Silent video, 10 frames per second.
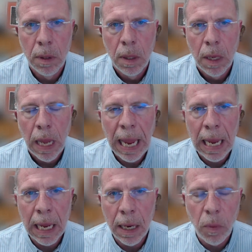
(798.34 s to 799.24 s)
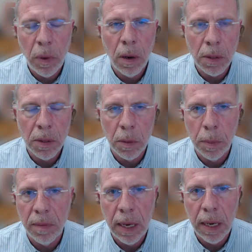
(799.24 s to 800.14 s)
And we are also
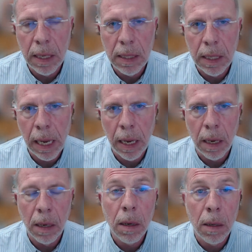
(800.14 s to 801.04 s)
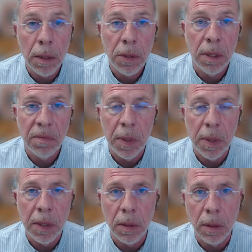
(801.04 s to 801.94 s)
providing NTA our cost
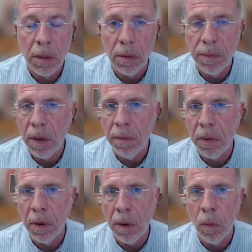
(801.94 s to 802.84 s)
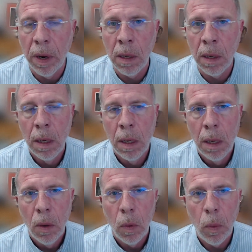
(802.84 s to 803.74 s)
information. So for, if you're unaware,
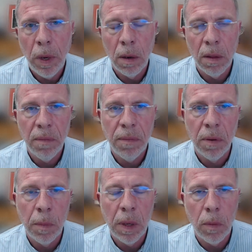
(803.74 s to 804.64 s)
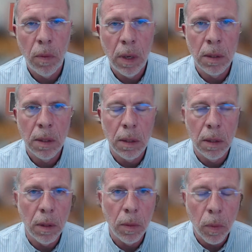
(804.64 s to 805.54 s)
we are the firm that runs
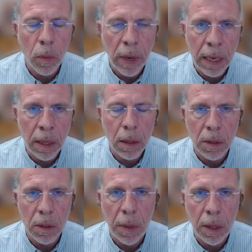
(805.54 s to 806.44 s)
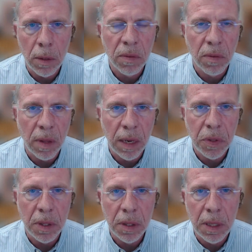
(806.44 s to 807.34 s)
ran the cost models for the
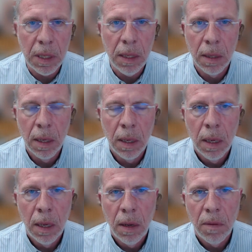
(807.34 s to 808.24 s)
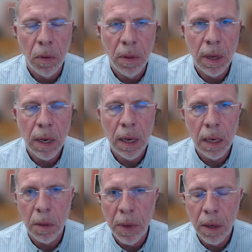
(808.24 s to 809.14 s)
FCC, for the Connect
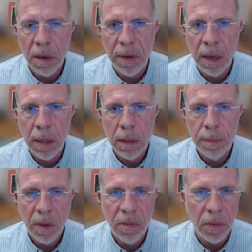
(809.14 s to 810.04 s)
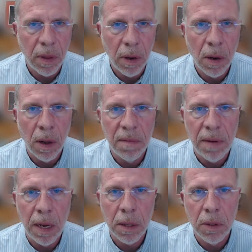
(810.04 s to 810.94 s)
America Fund, for the RDOF
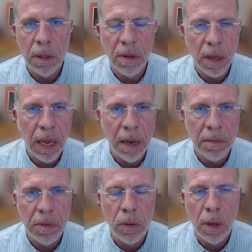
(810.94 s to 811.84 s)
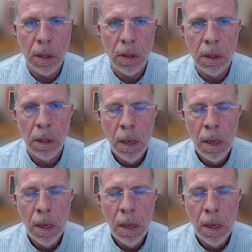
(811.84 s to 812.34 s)
auction, for the CAF 2 auction.